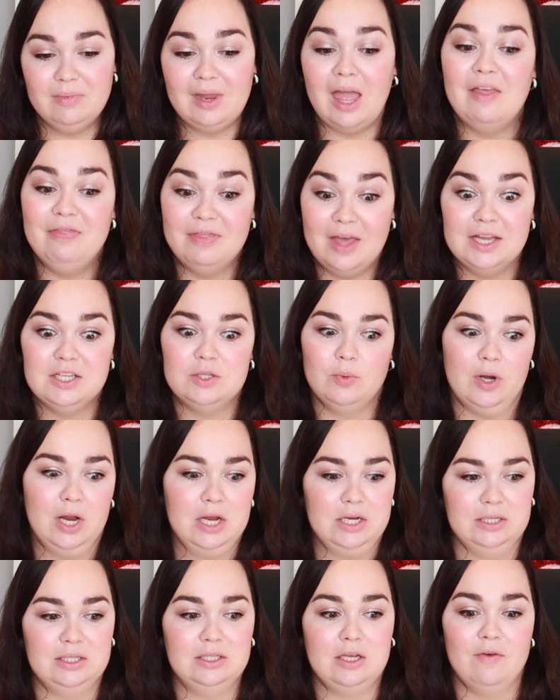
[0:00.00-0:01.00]
And that's when
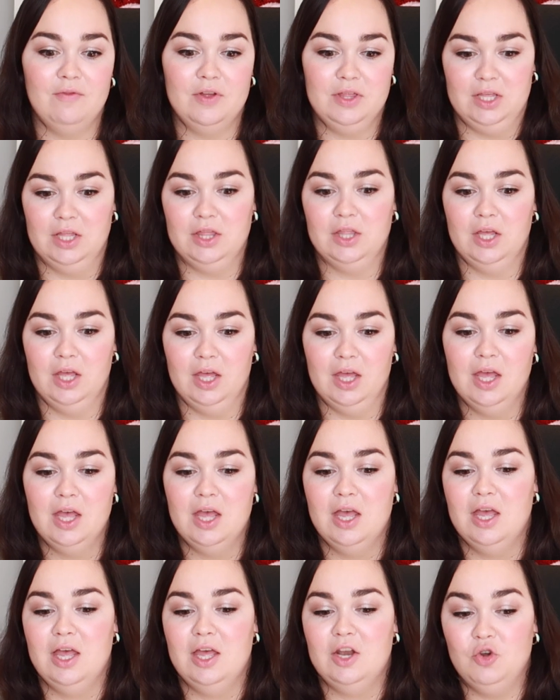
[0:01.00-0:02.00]
I discovered that the
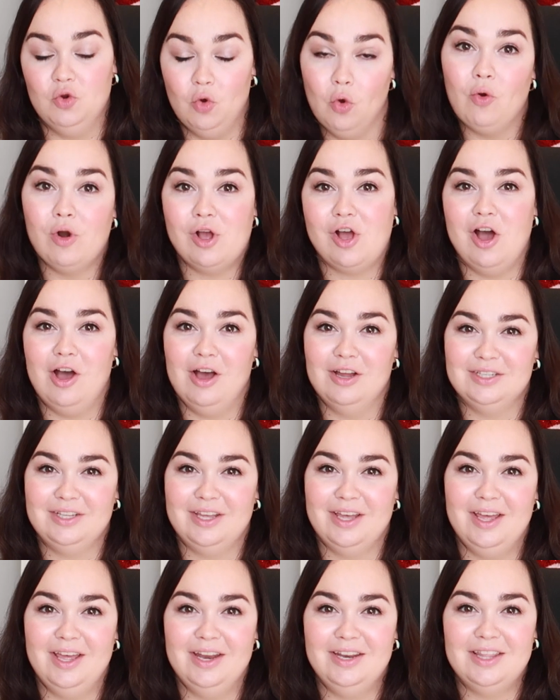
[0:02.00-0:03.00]
Nora
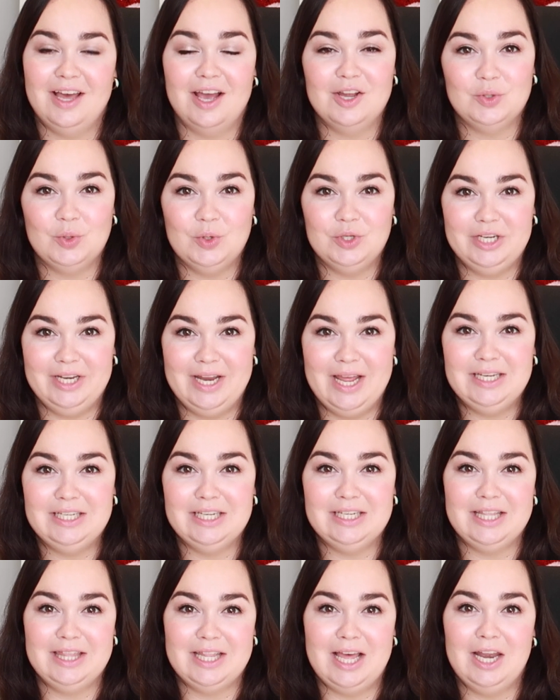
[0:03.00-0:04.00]
cardigan that I'd already
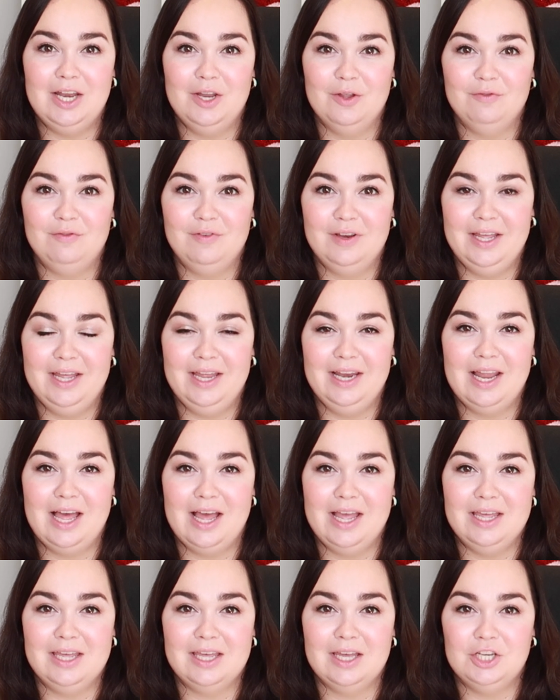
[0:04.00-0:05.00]
knitted in that lovely
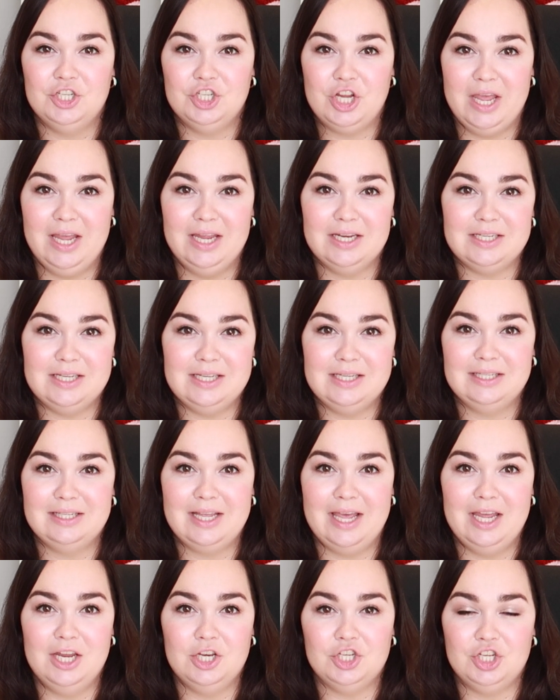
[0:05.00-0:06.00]
like jadey,
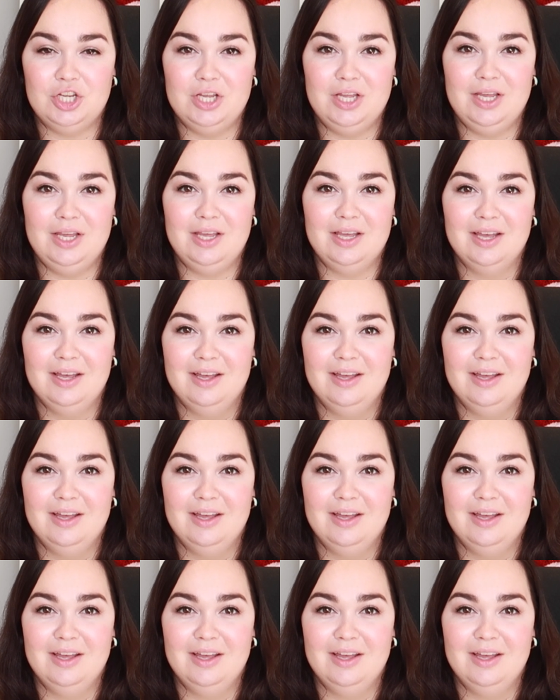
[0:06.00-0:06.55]
sagey,